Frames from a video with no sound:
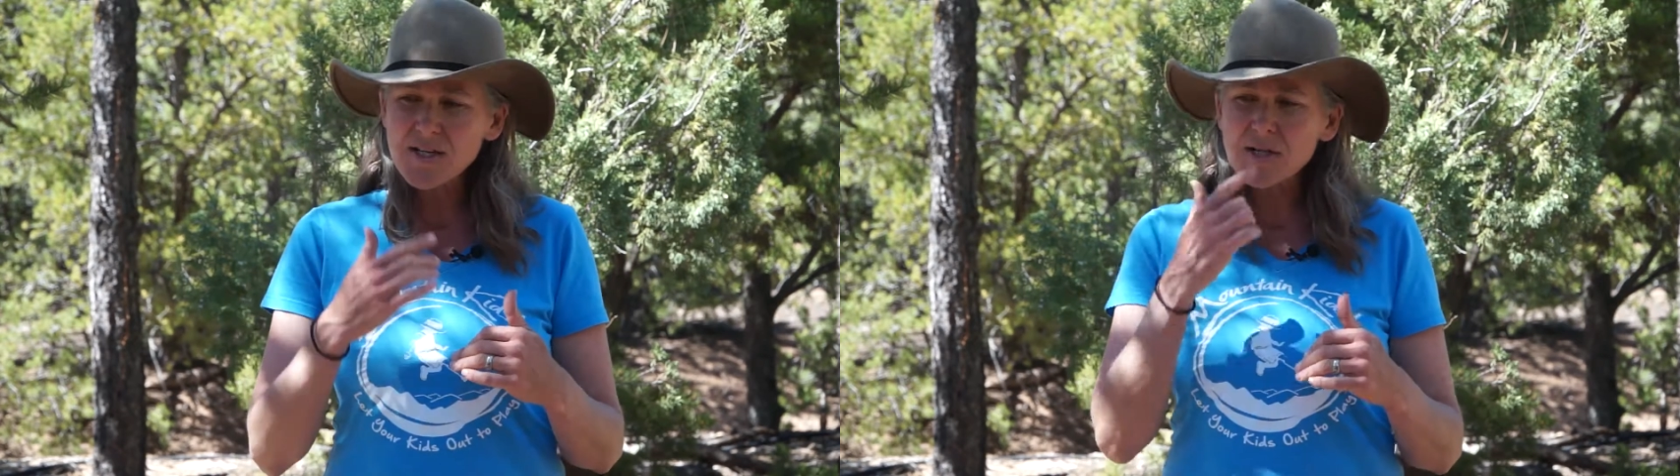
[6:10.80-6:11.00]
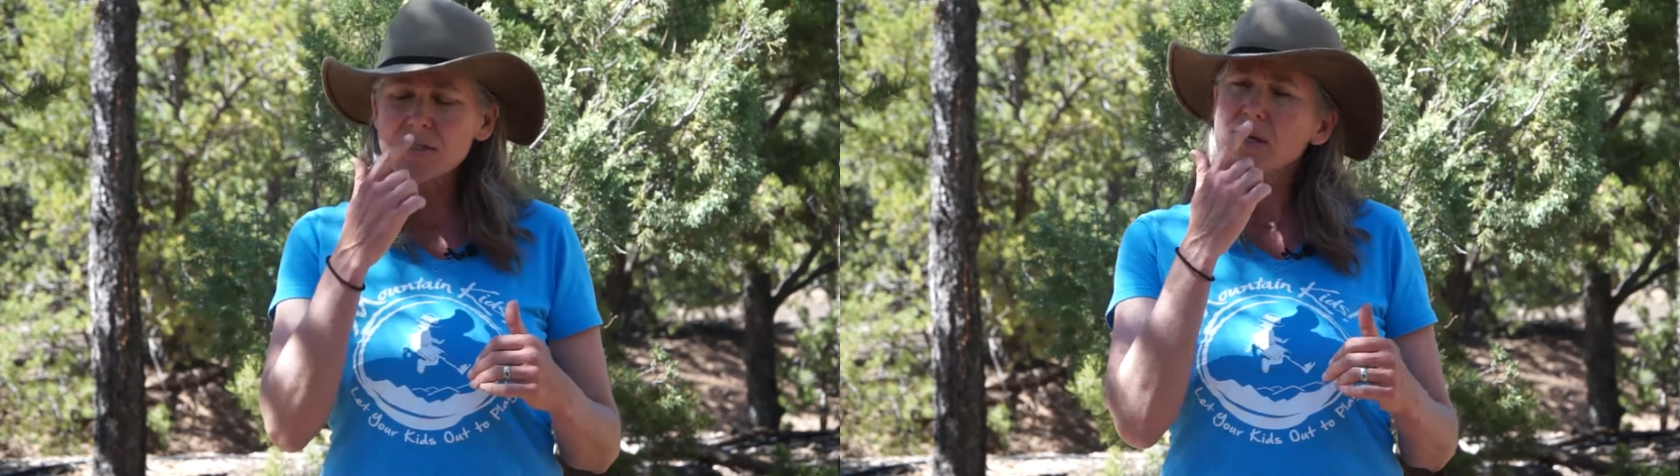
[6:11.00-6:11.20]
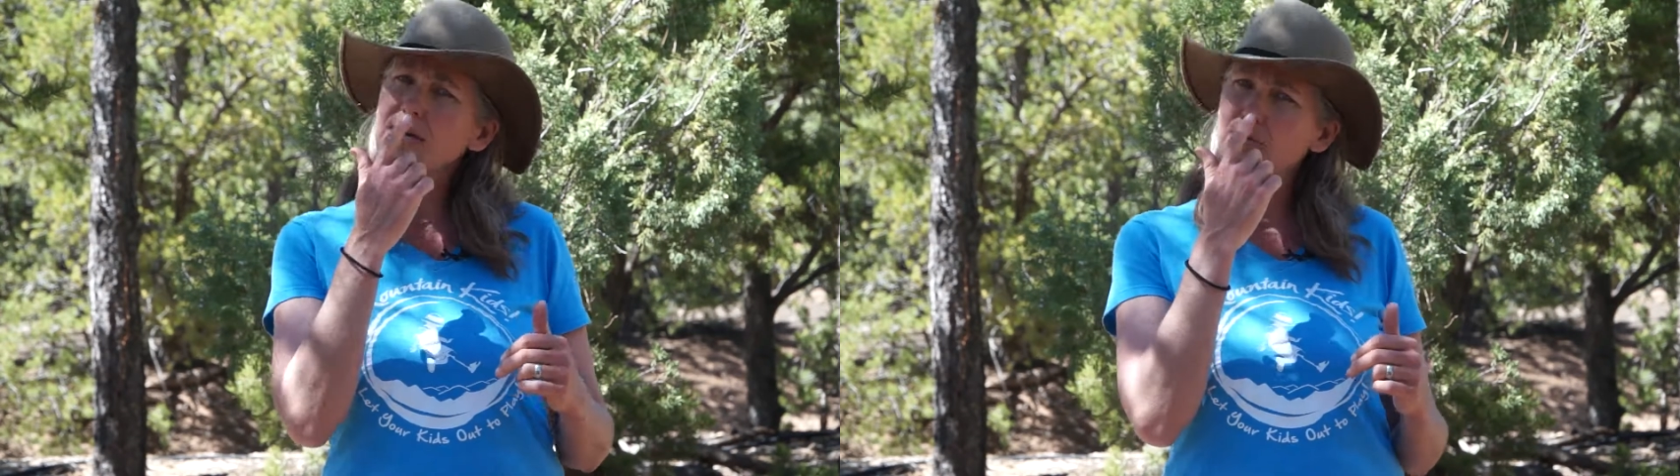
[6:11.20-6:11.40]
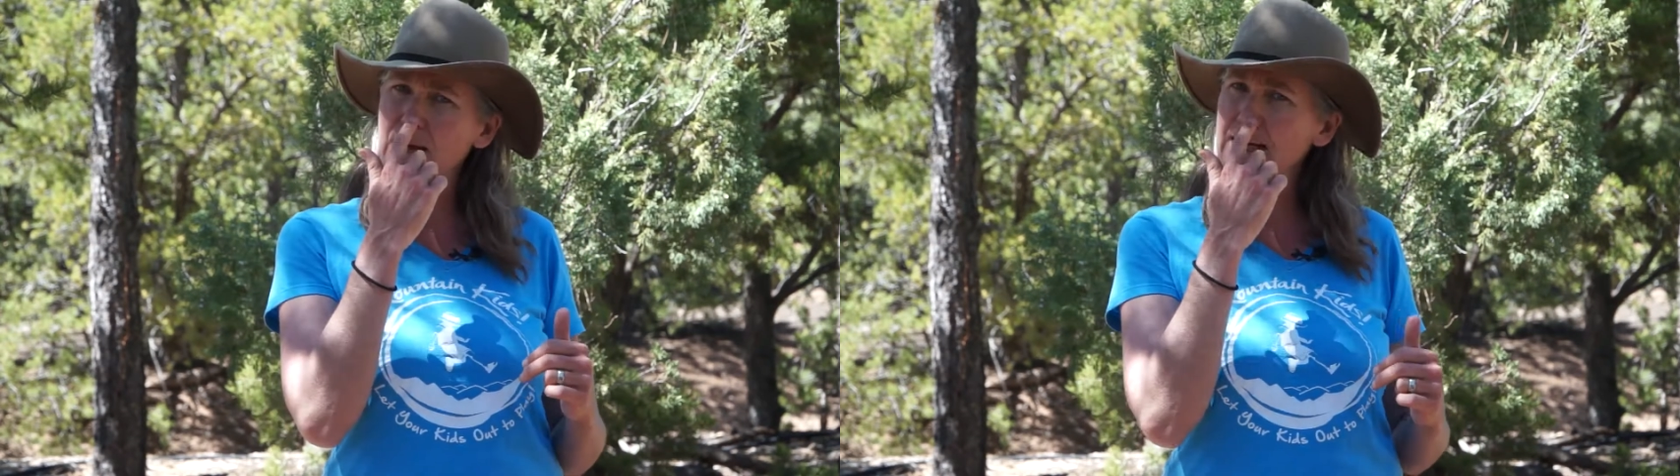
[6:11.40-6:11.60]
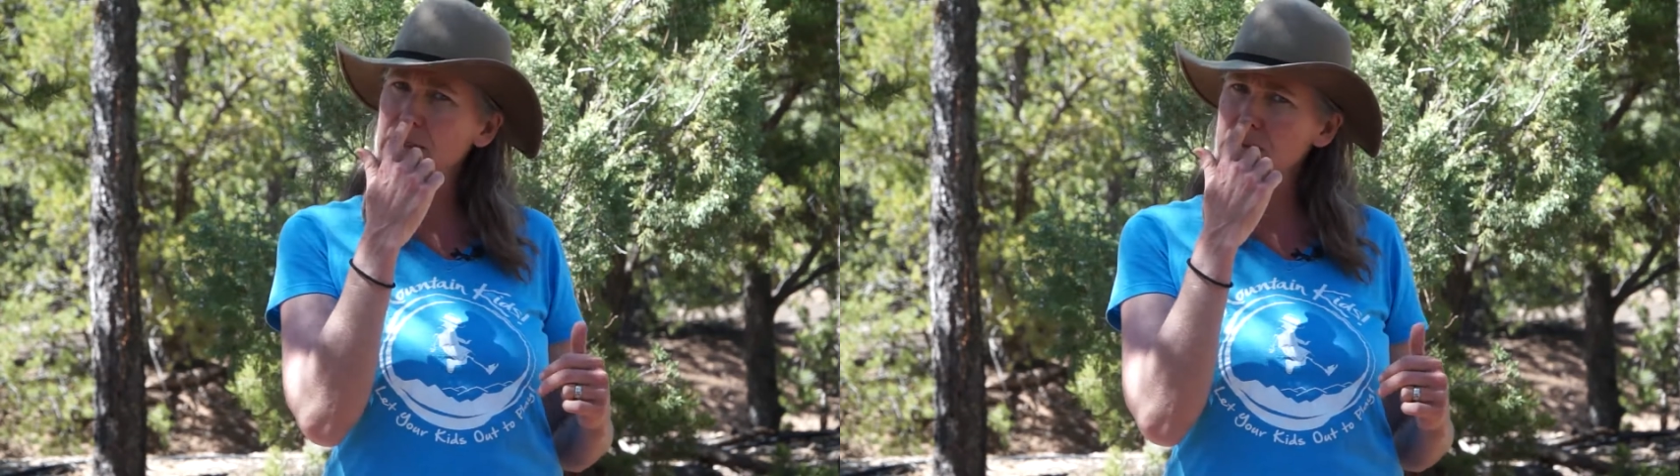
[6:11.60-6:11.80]
also have
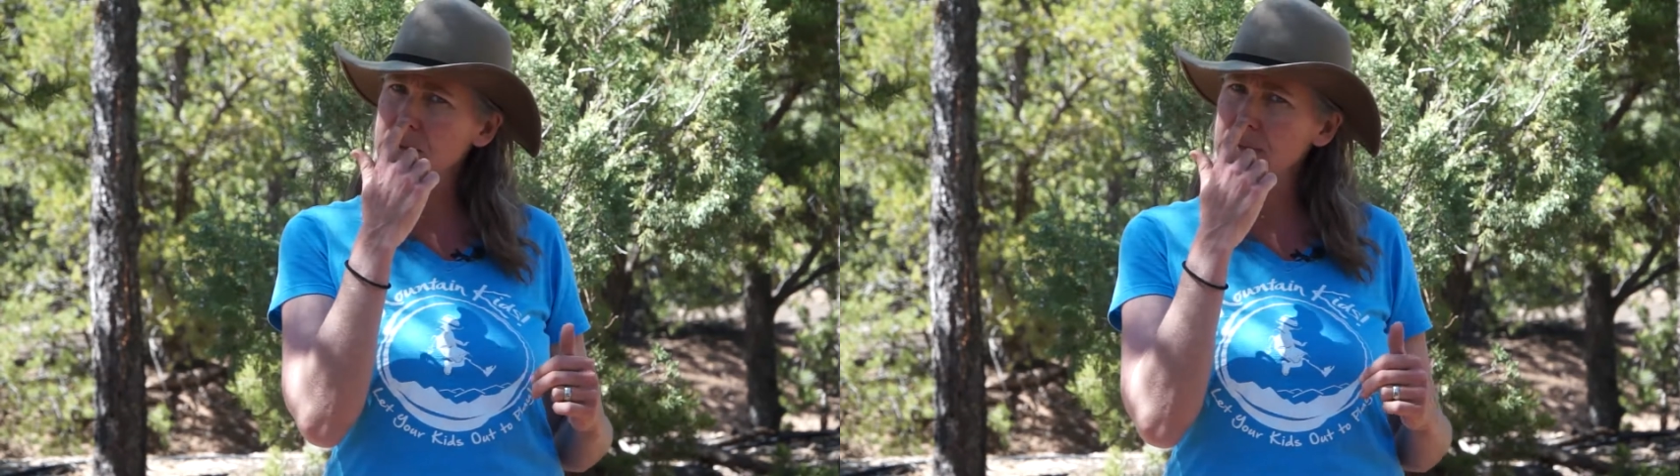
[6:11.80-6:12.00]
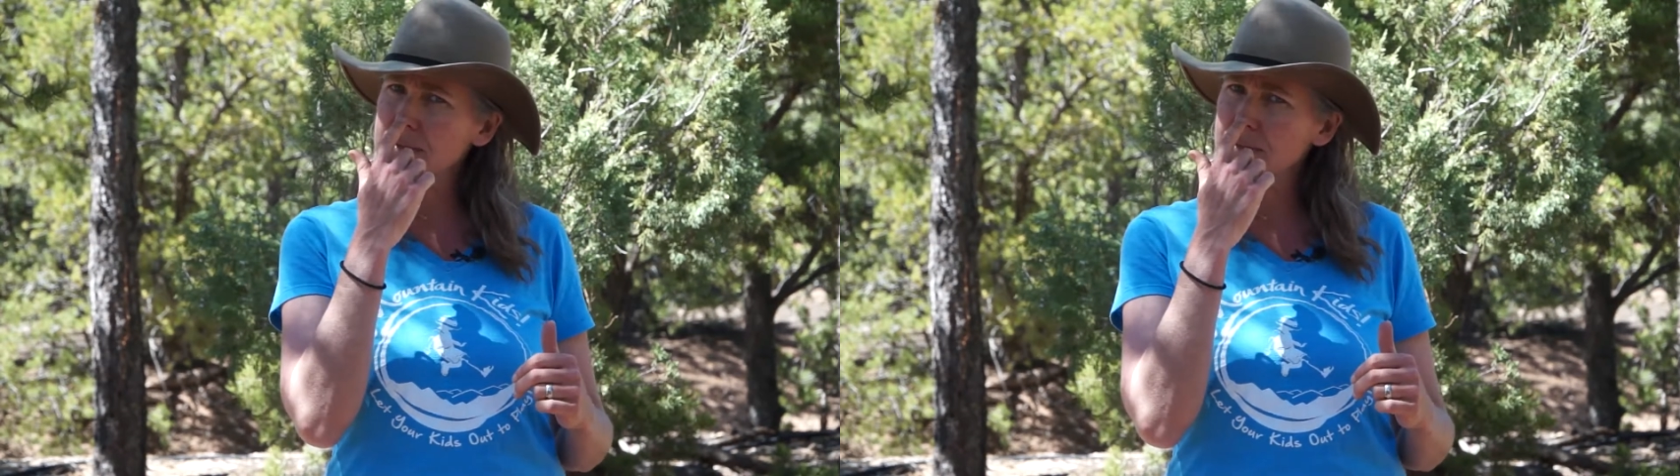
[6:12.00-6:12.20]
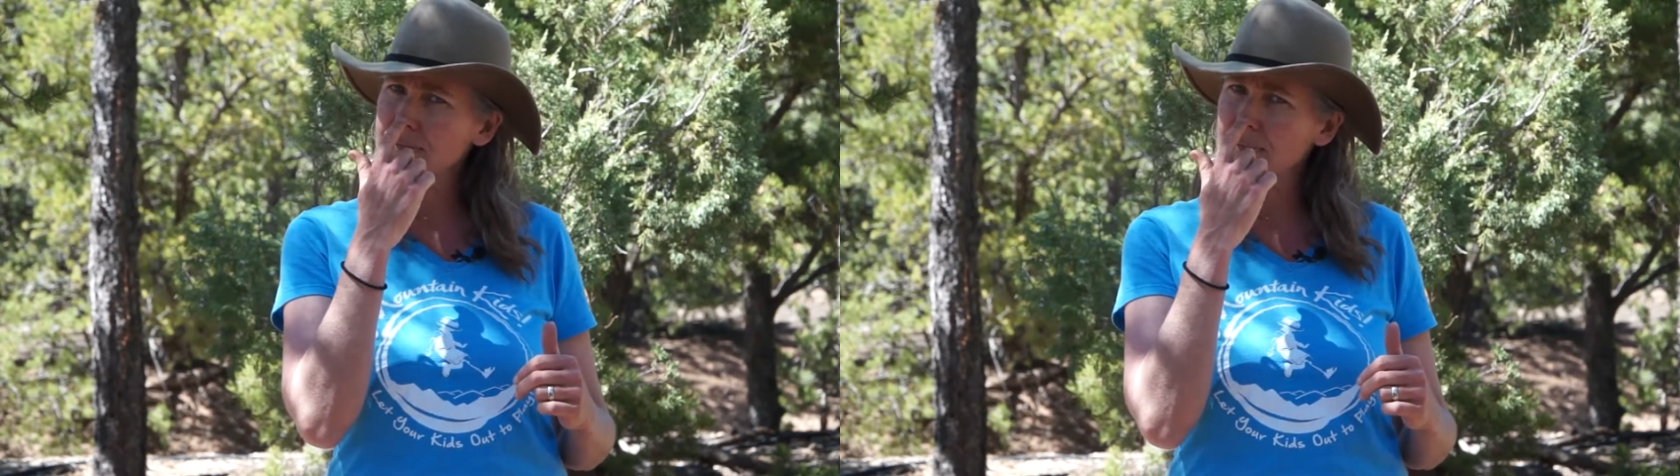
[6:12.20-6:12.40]
wet noses,